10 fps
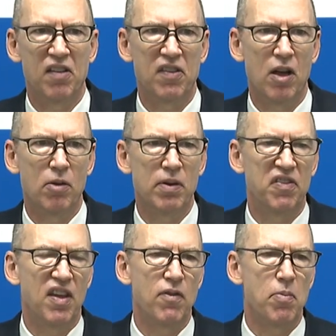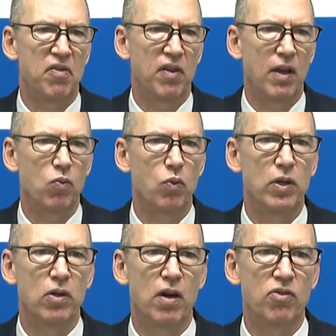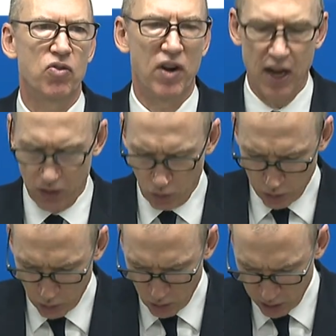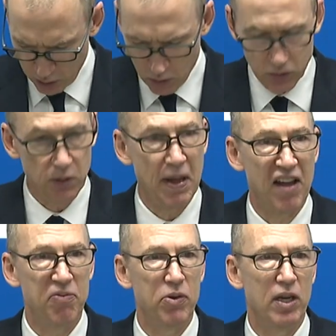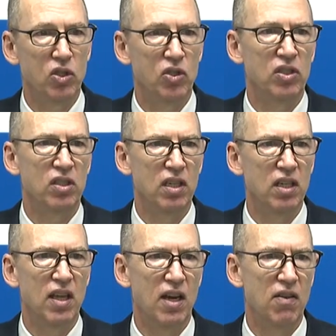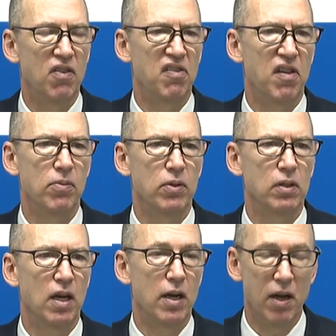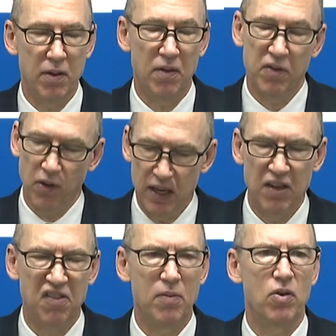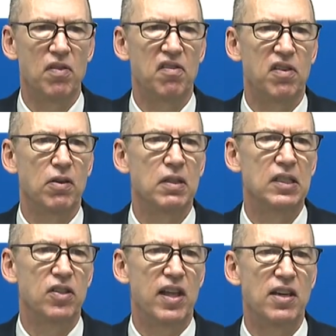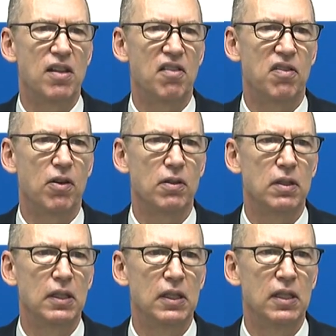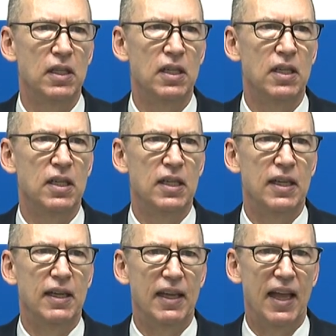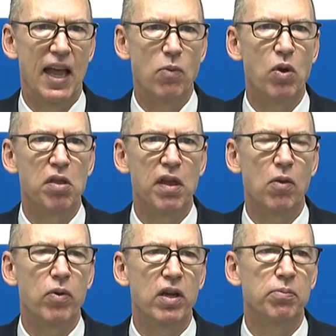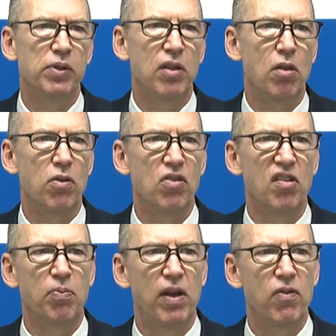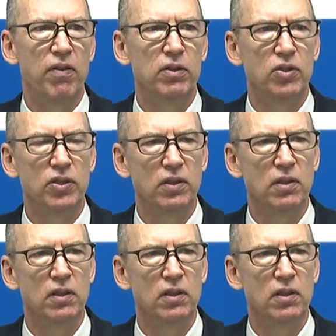It's now above 70%. We are on track. We're going to go into mass production in the end of December. In December of this year. So the end of this year. And we think we complete the third display revolution.